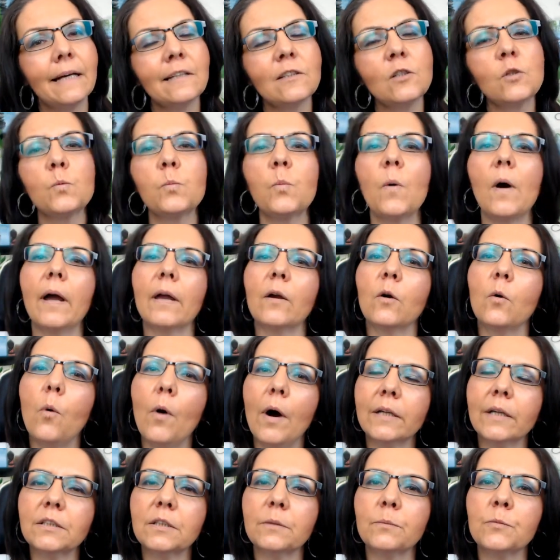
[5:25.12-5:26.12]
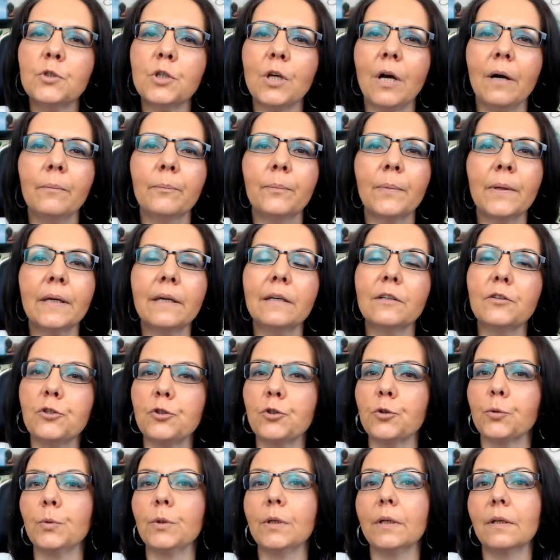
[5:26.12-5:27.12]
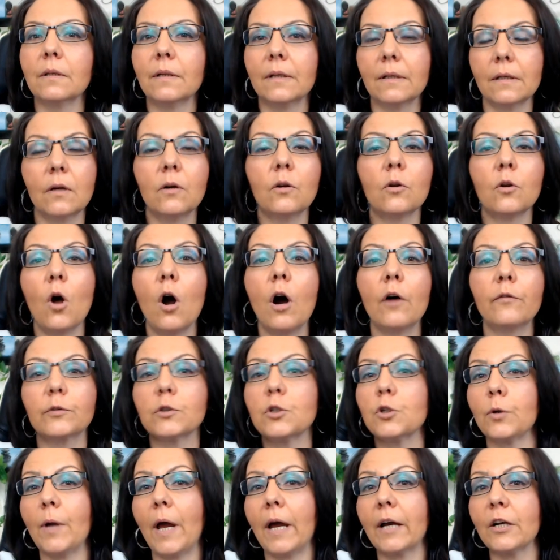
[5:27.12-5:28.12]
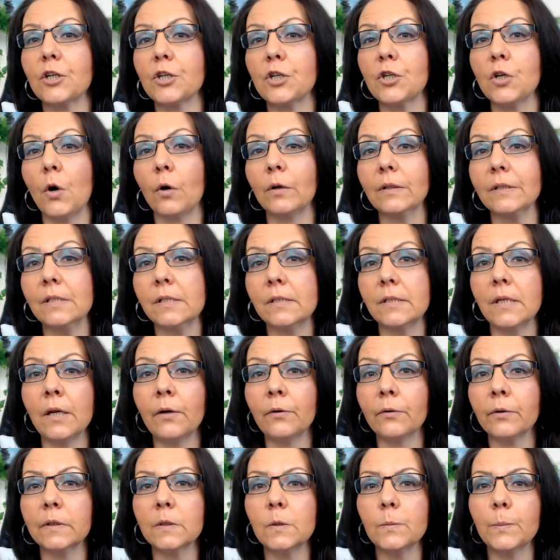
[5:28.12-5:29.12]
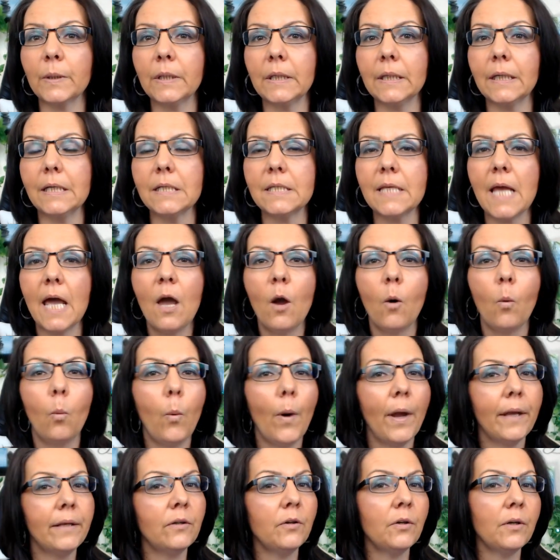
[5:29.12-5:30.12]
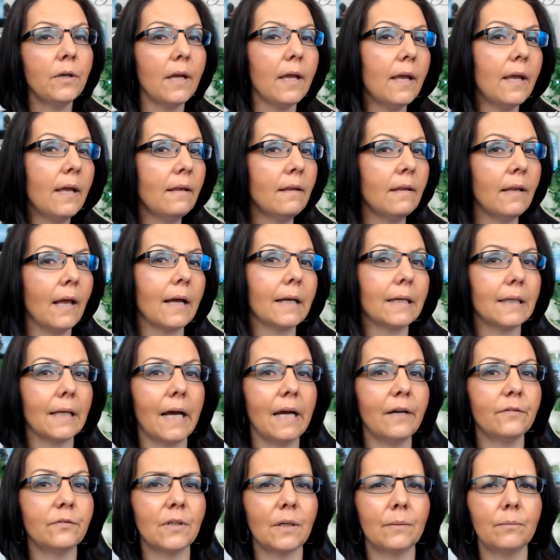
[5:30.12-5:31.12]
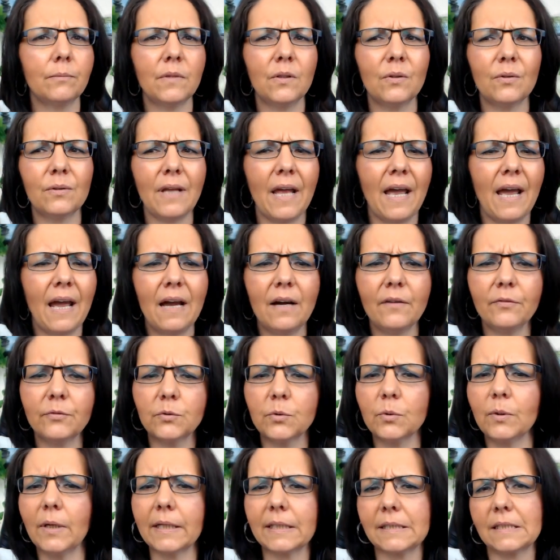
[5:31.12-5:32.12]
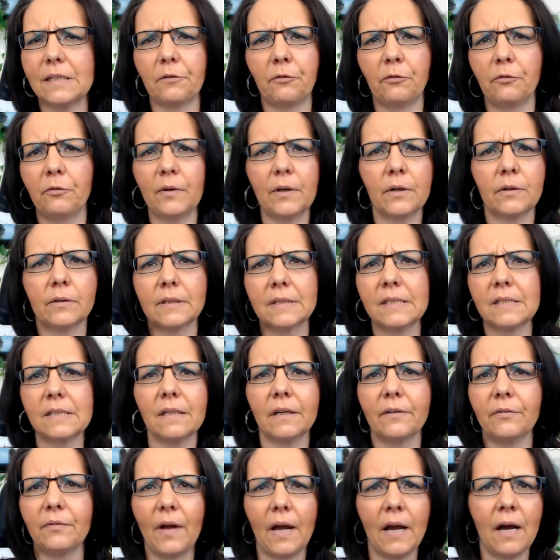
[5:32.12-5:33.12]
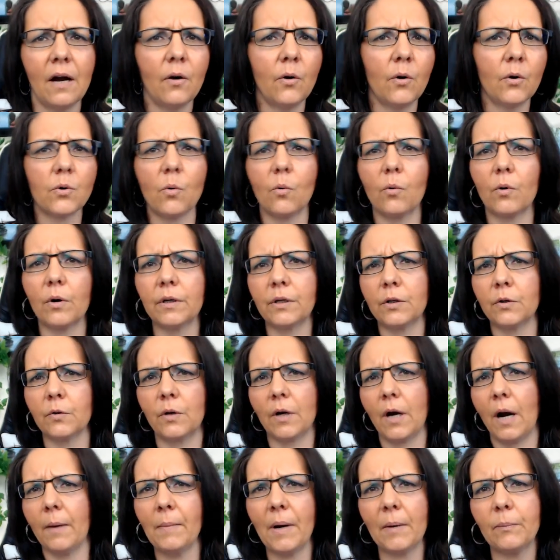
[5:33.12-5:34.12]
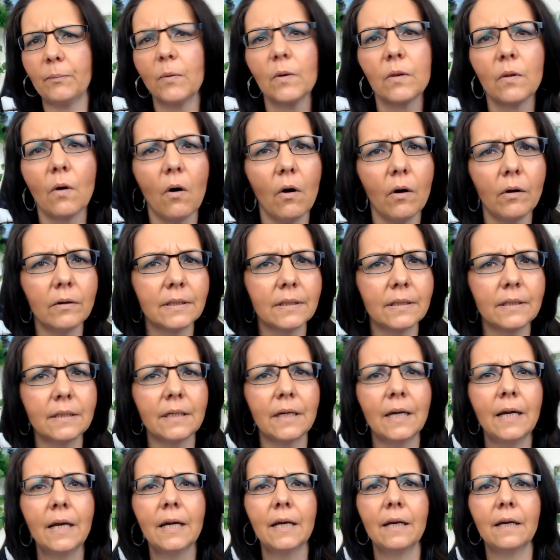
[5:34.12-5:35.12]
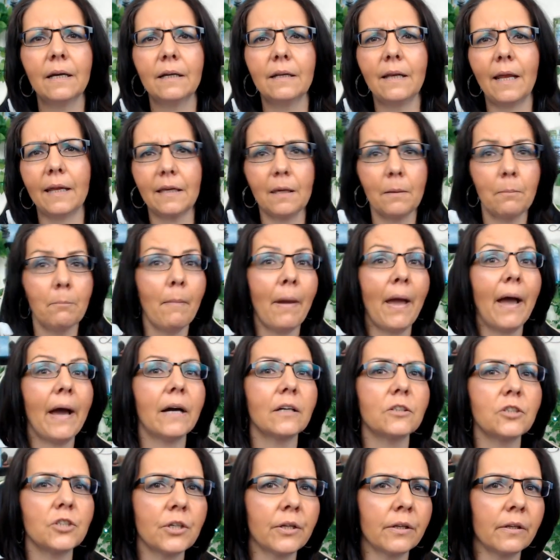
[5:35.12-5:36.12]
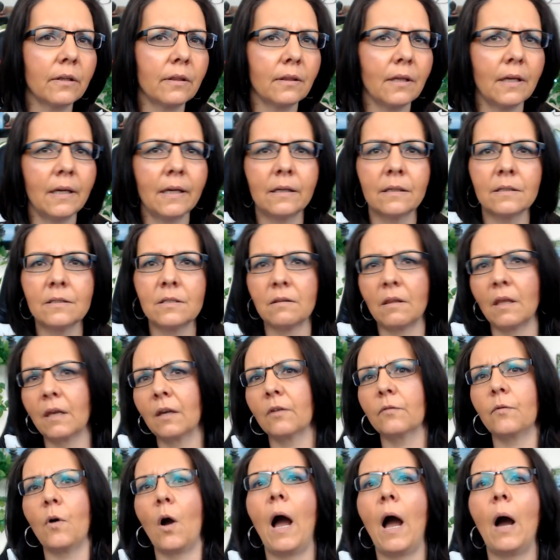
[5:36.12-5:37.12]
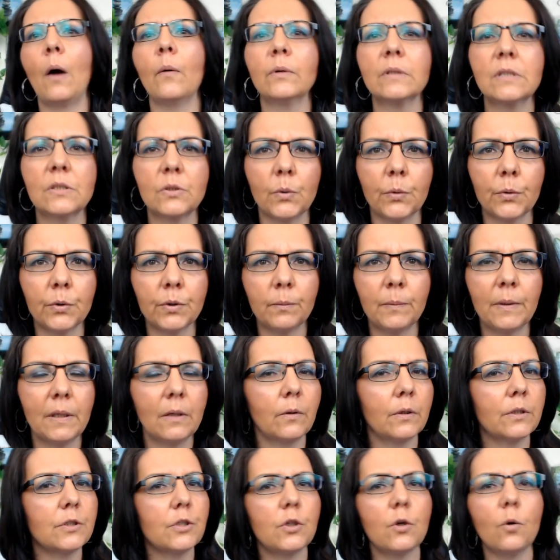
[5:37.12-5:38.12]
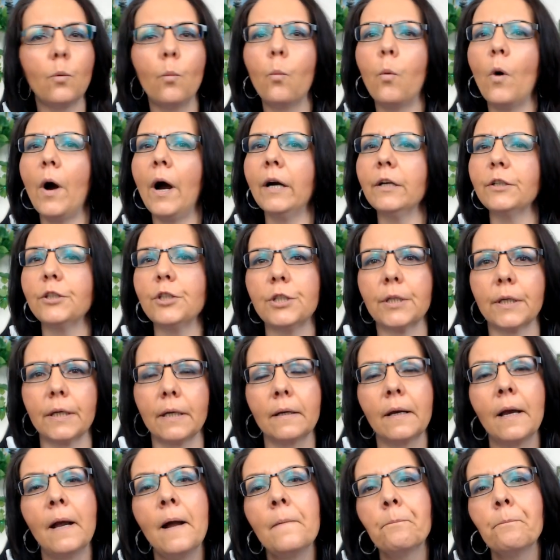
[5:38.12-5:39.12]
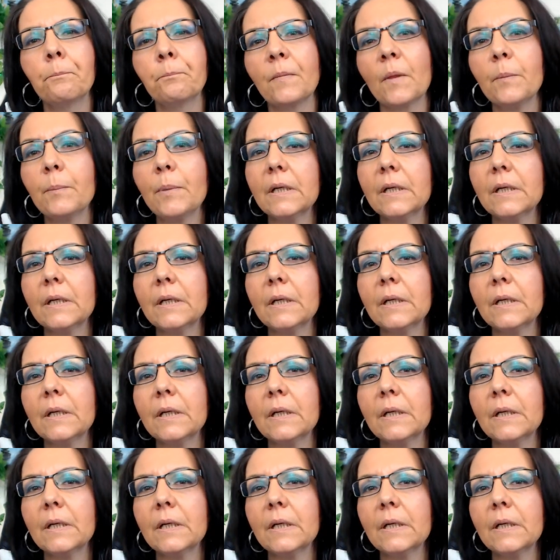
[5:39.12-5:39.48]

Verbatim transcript: And that's why quantum jumping is truly a law of attraction on steroids because when you're in that lifetime, you don't have to like said figure the stuff out or you come up with all the uh, like imagining things, think of how it's going to be because you're watching it